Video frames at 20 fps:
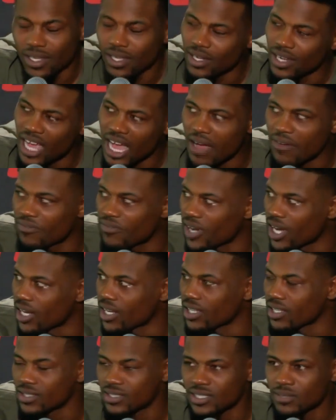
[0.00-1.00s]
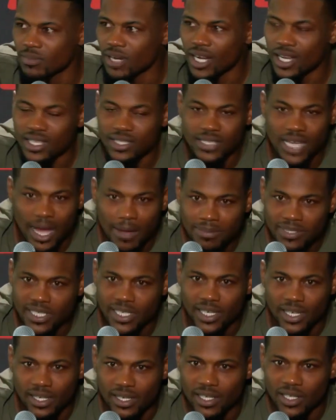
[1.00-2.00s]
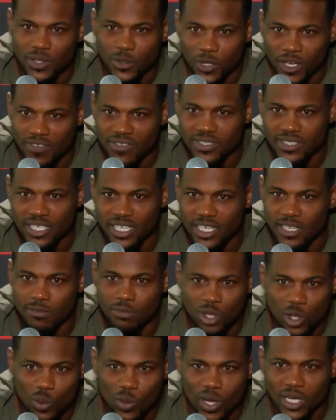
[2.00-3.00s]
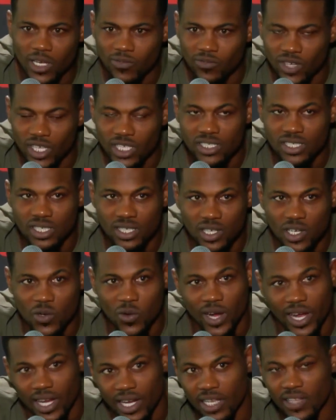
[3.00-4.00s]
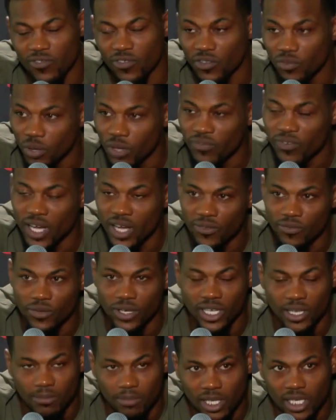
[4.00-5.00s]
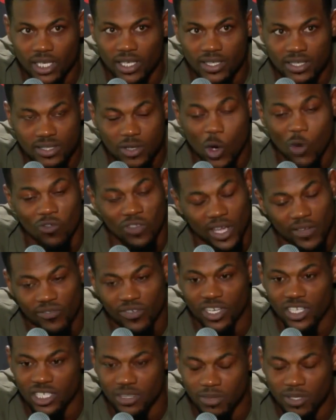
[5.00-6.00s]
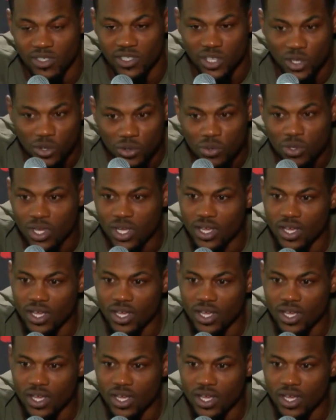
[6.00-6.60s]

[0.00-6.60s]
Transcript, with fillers: Now I'm fighting somebody top 10, the UFC, middleweight division. Granted, it's for 25 freaking minutes. Hopefully I finish them in 2.